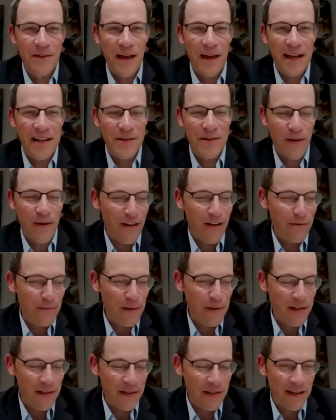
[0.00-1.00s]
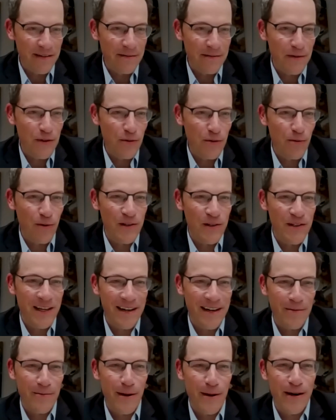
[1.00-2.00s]
Thanks for having me, Sid. Super excited
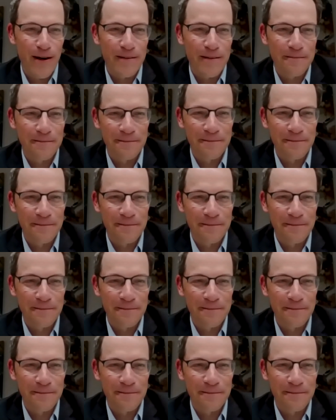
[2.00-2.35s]
about it.